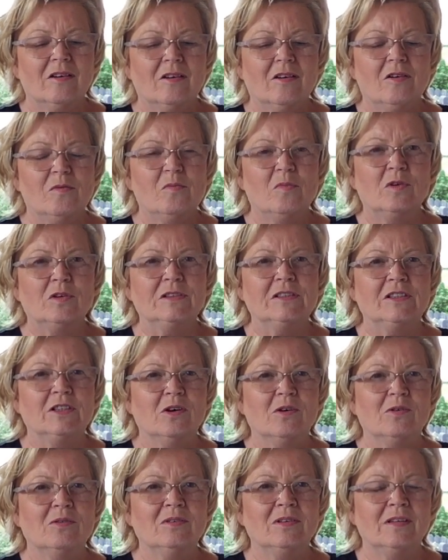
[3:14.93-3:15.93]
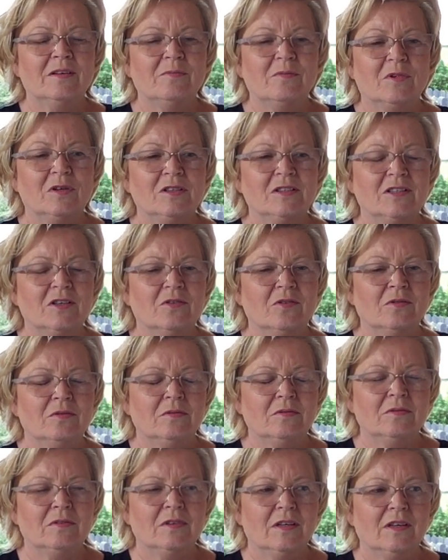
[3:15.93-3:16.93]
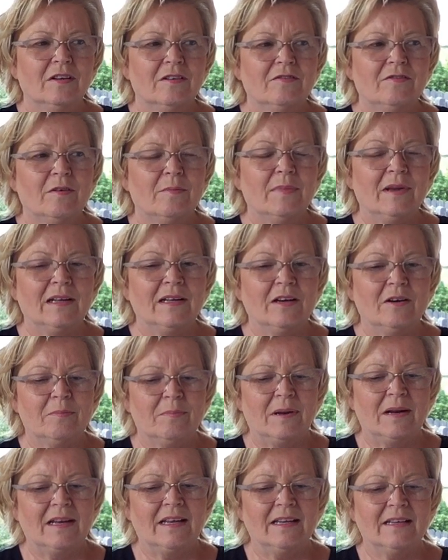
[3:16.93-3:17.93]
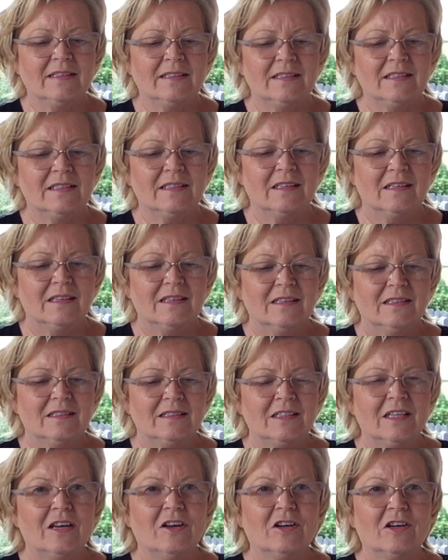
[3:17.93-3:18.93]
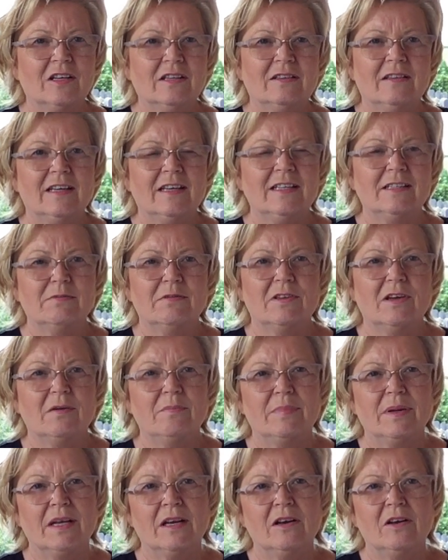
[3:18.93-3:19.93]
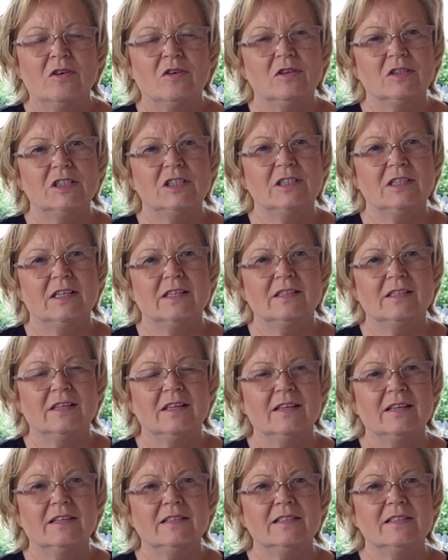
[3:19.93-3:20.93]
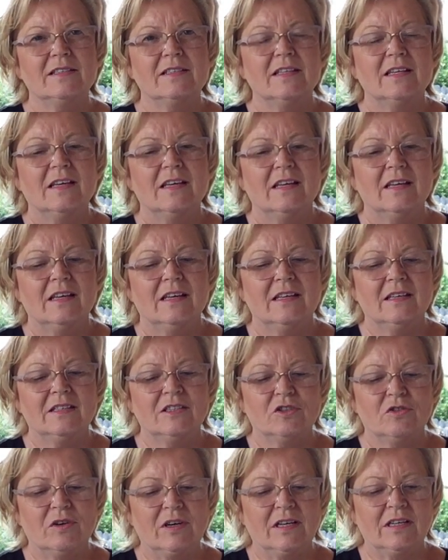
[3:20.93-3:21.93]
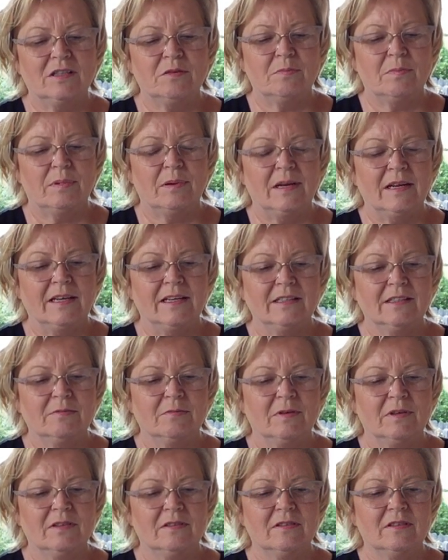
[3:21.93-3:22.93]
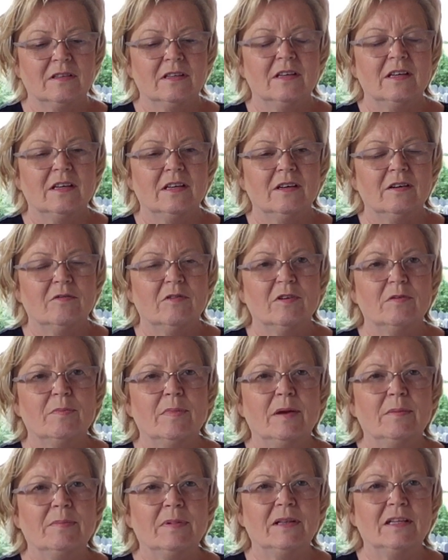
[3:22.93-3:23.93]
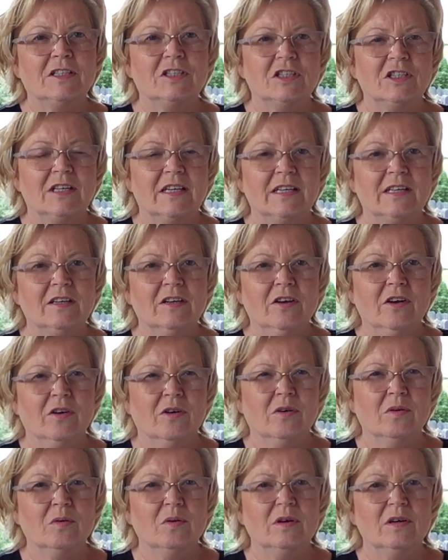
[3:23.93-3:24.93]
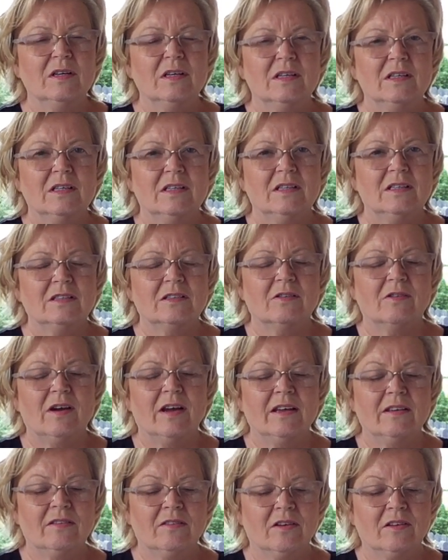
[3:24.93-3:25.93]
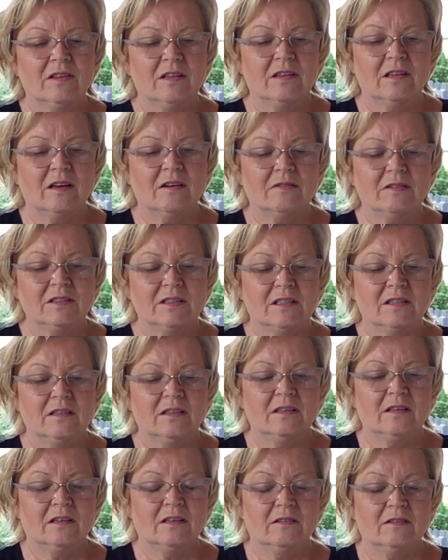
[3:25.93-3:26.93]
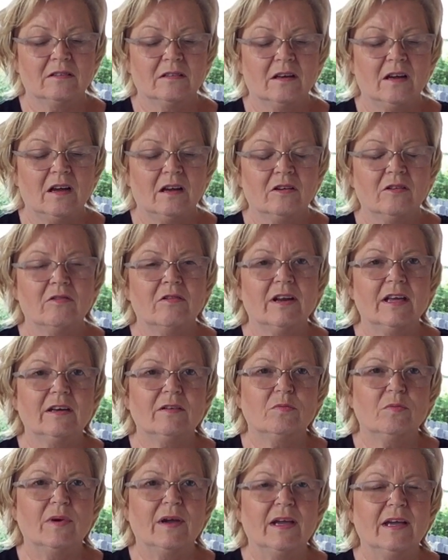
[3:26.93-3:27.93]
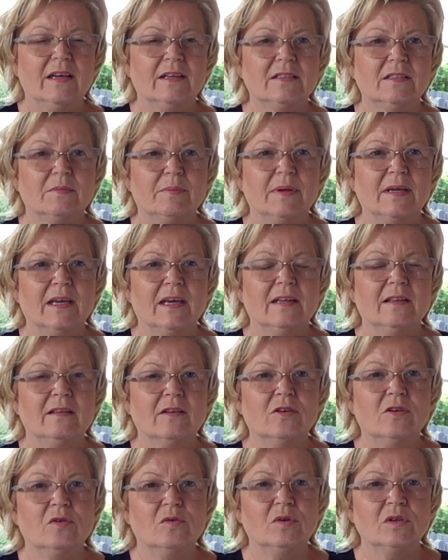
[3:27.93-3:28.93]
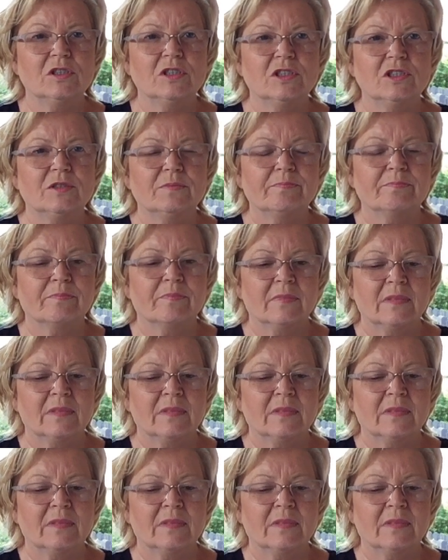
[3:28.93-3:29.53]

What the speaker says: on one's own in one's own familiar place to look at these without being launched into this in a strange place with people that you didn't know. So I thought that was a great way to begin the course,